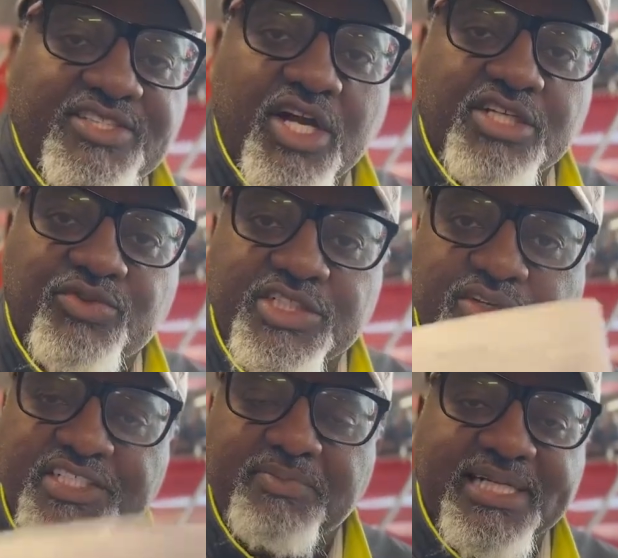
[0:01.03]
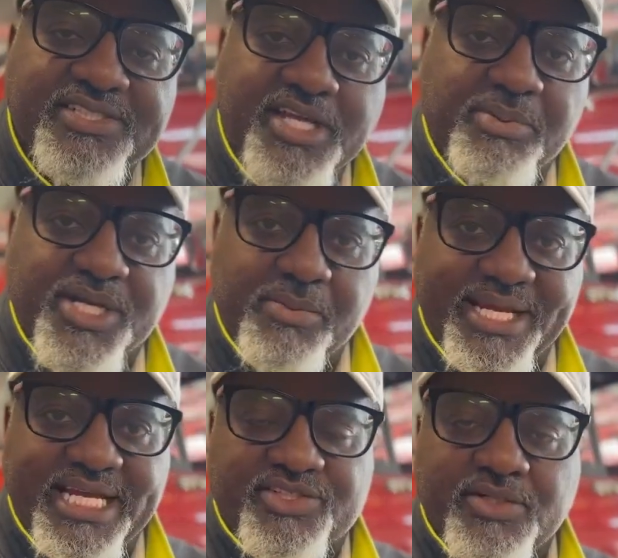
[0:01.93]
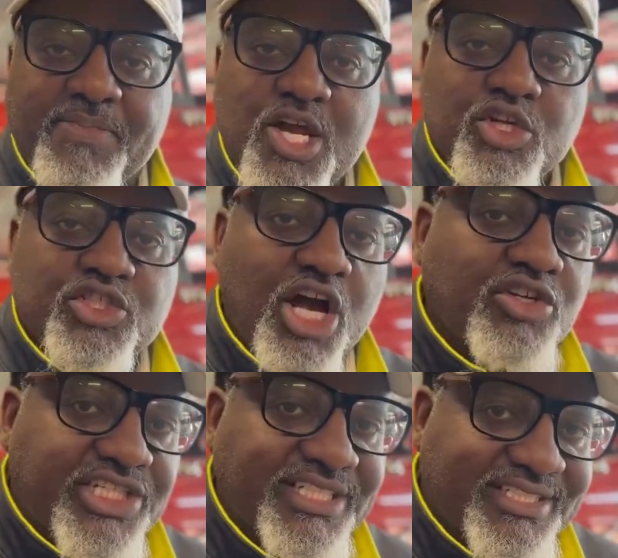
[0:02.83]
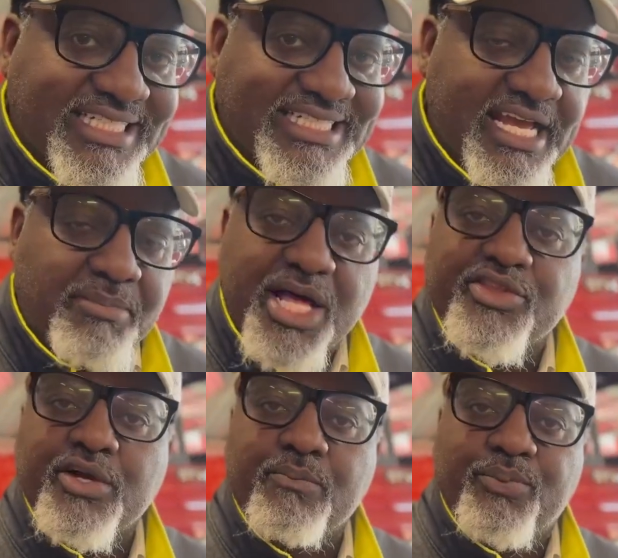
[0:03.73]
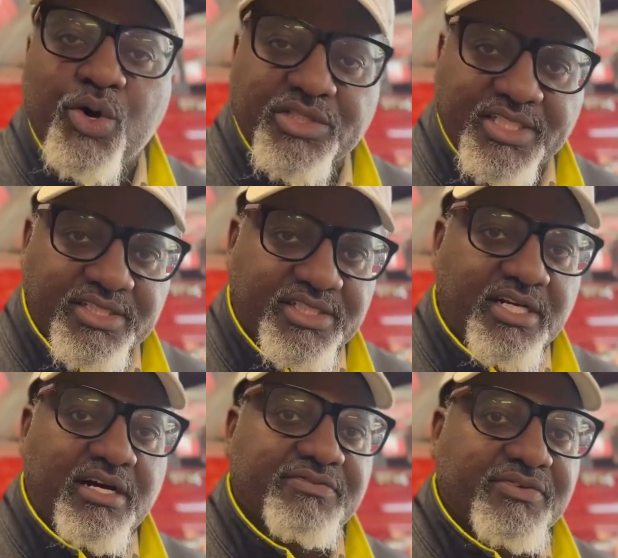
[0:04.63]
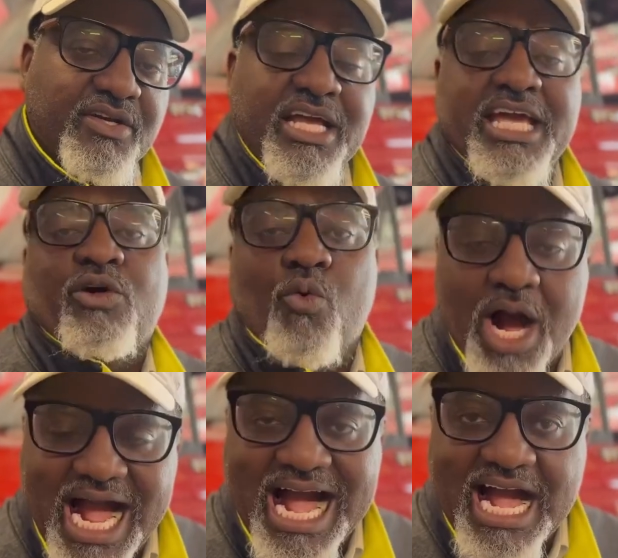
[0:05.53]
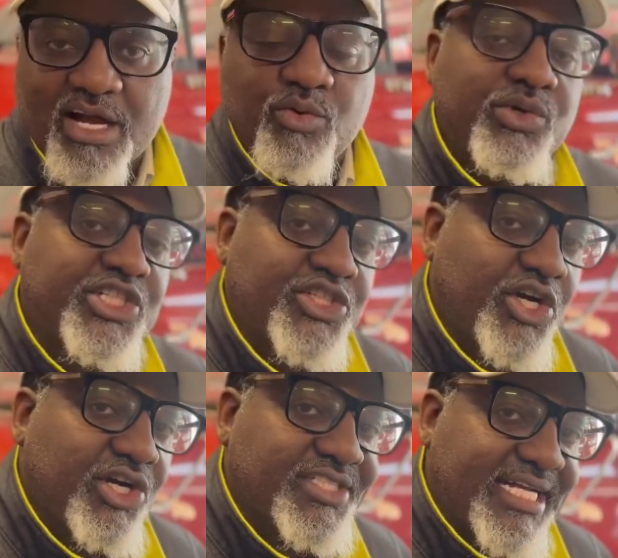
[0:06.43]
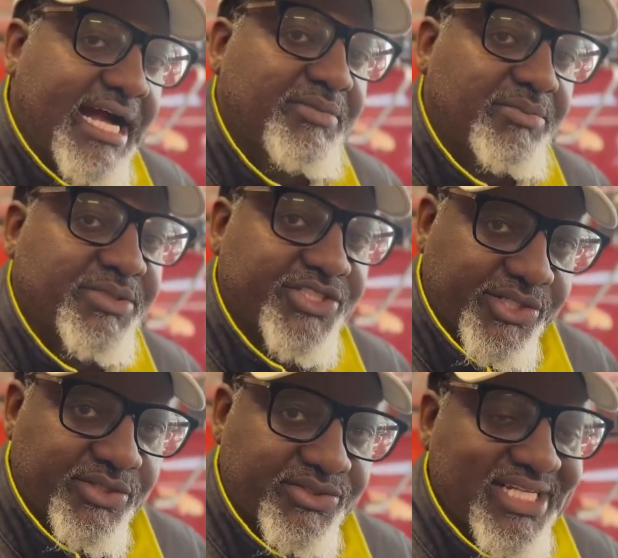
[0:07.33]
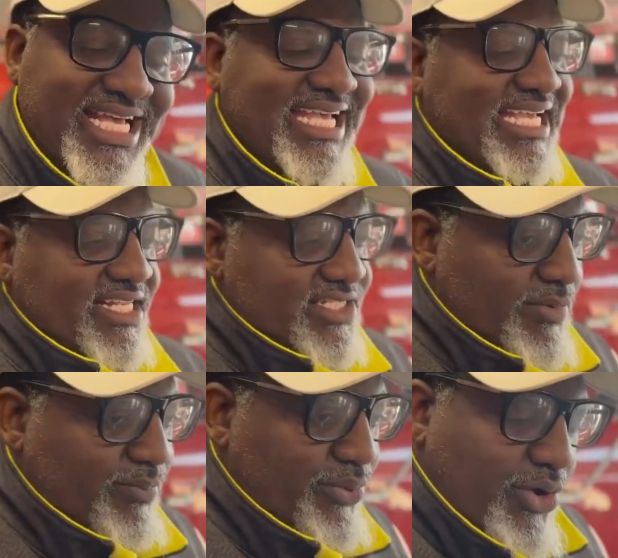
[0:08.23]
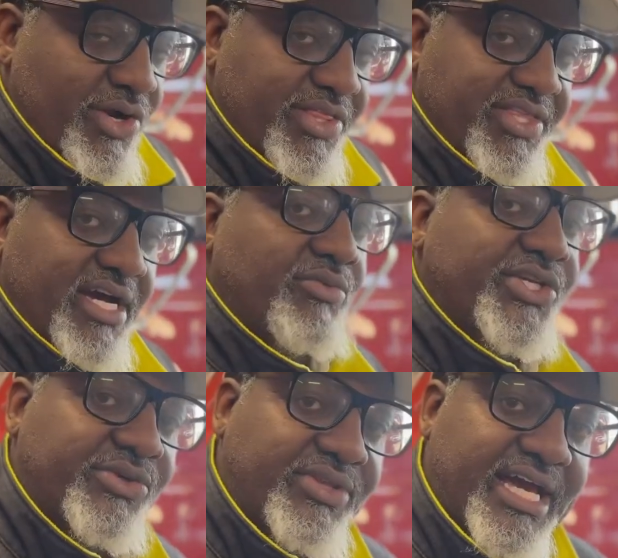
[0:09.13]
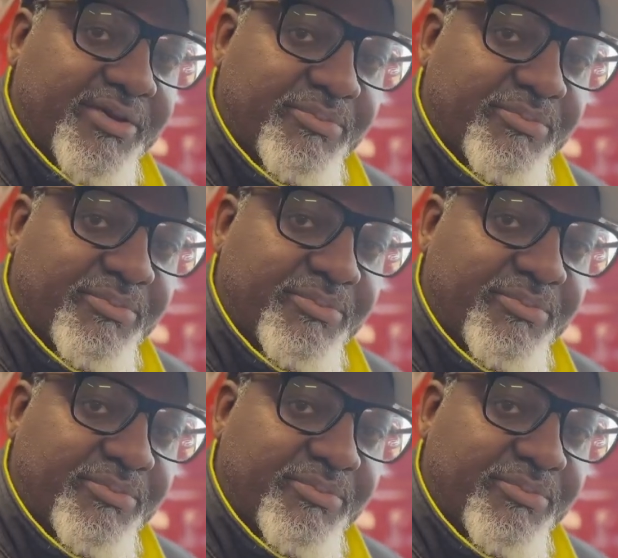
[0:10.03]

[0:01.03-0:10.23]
Cars Restoration by Sabra, coming at you, talking to you today about the importance of and why we charge time and materials. It is important that we do that.